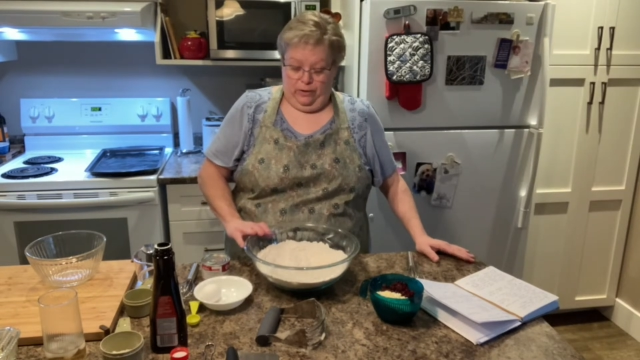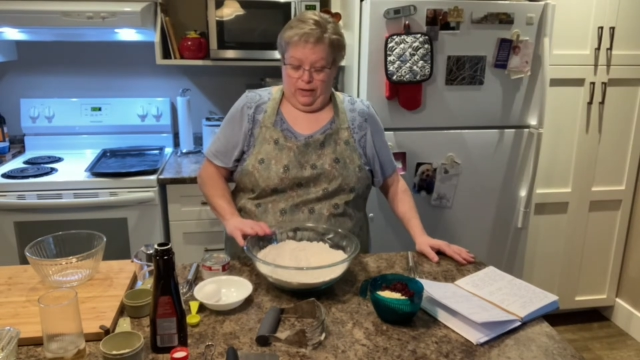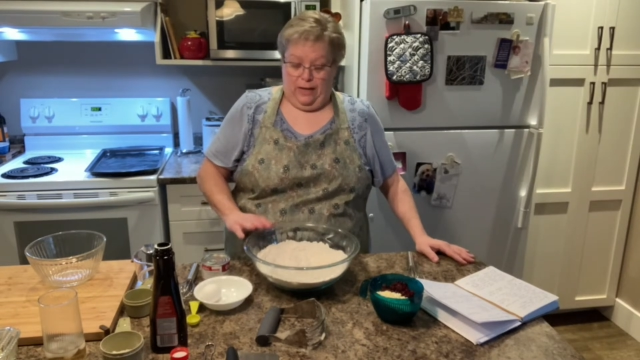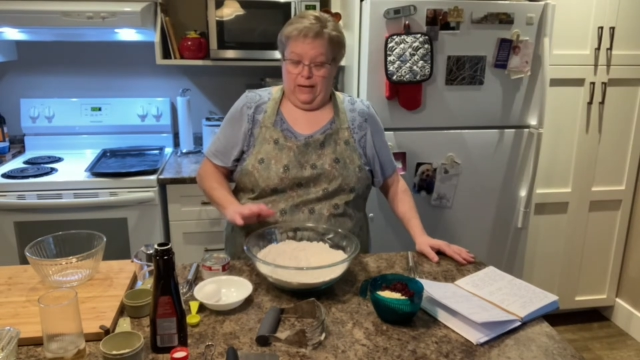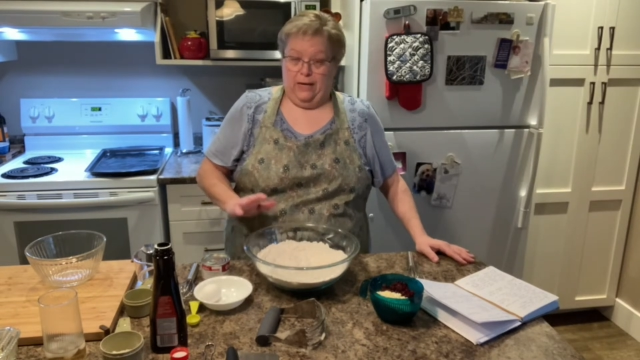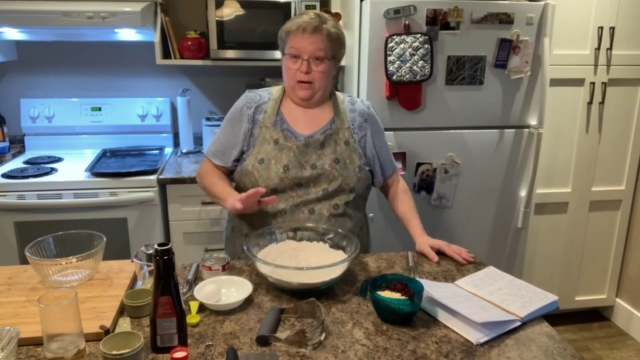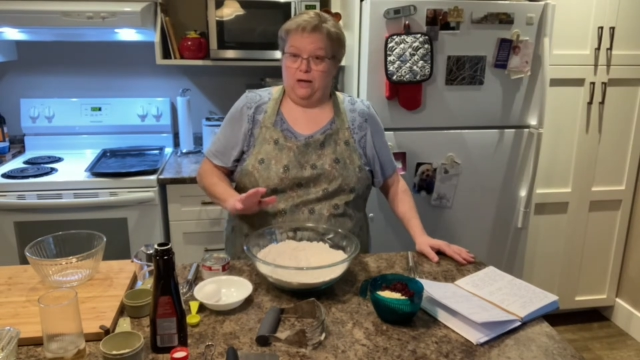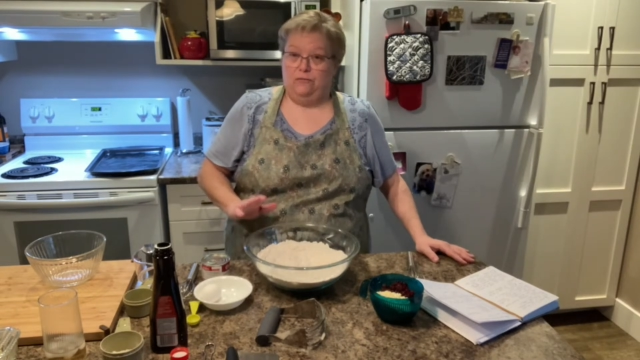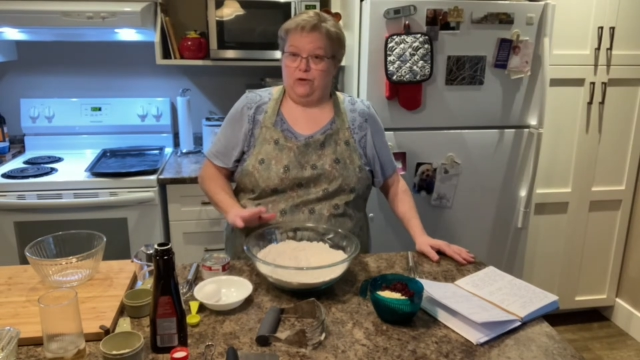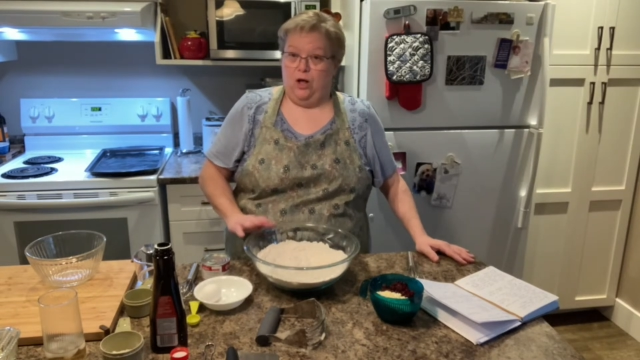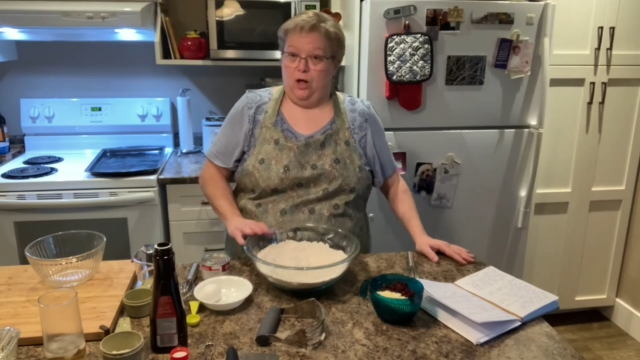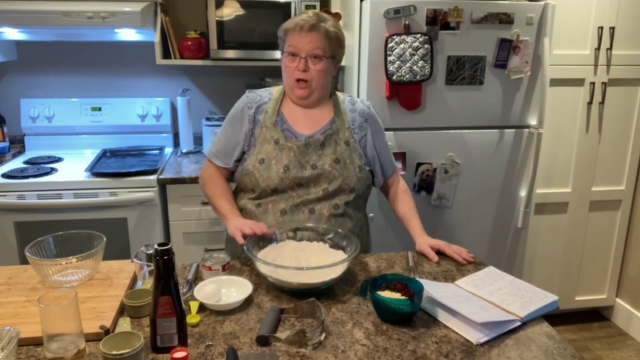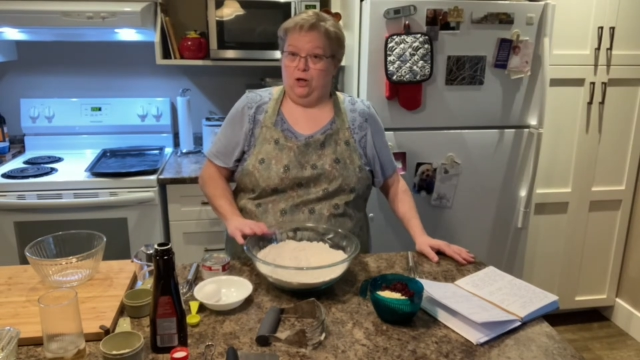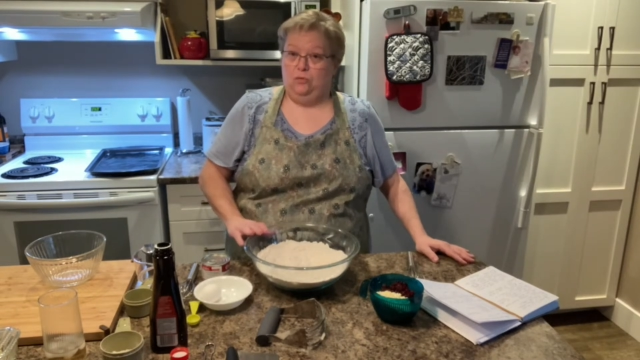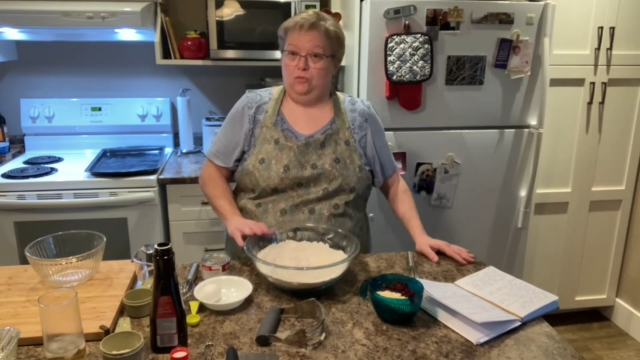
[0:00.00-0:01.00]
and I've
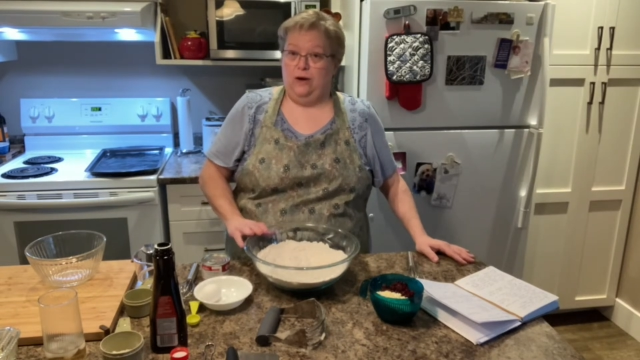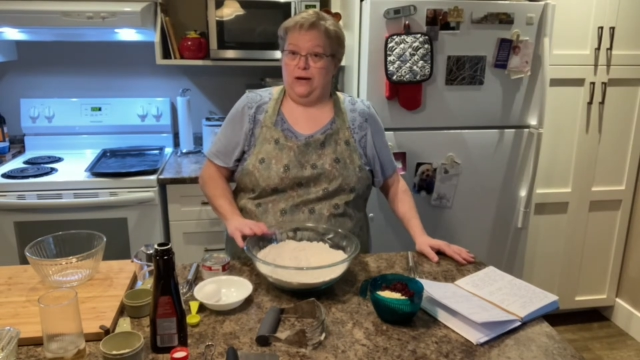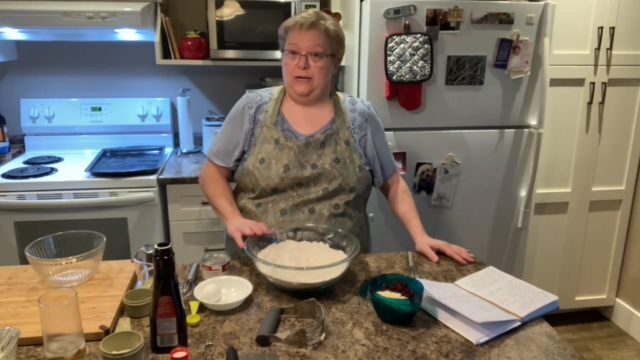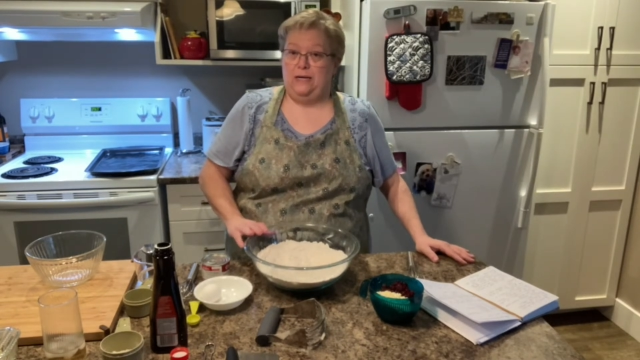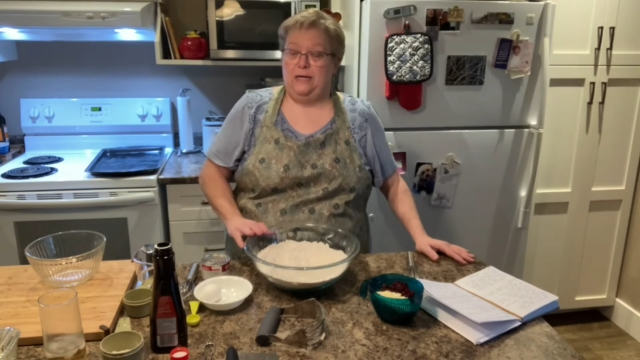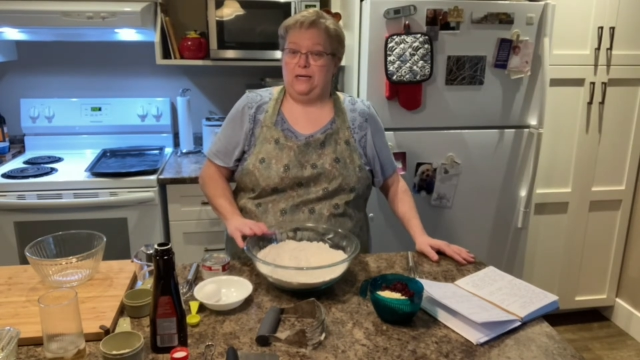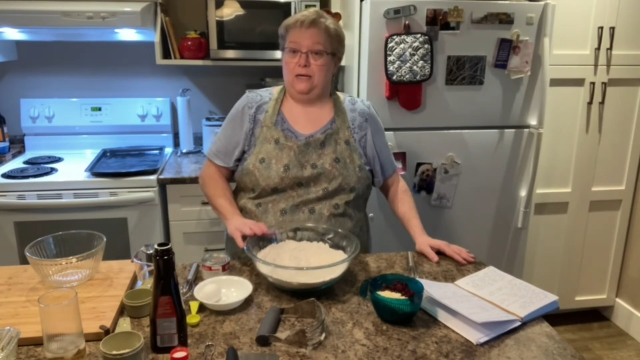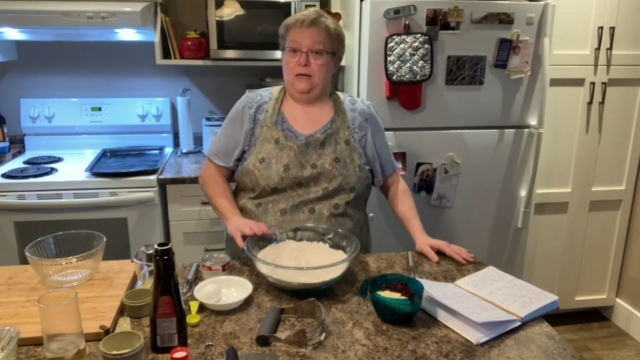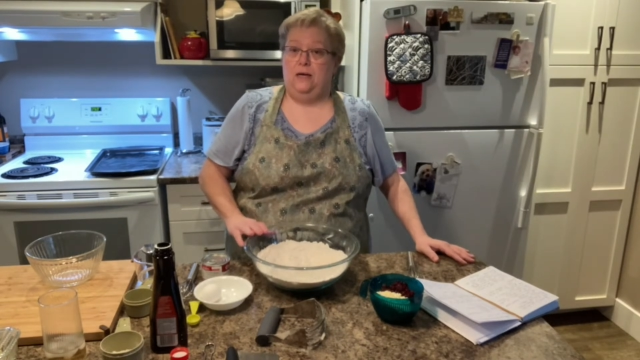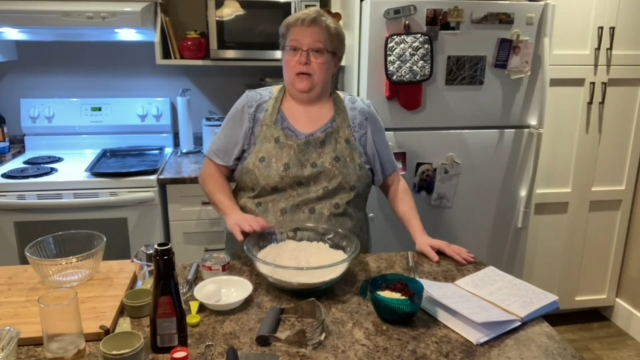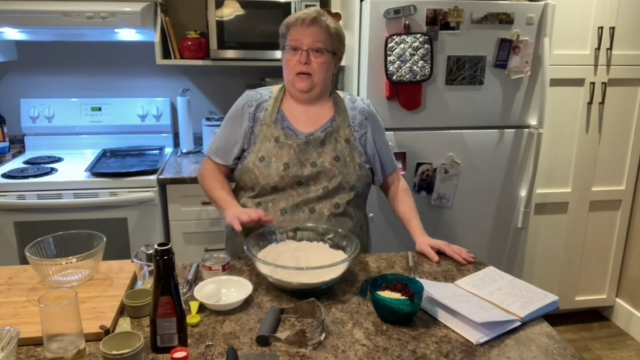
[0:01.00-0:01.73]
already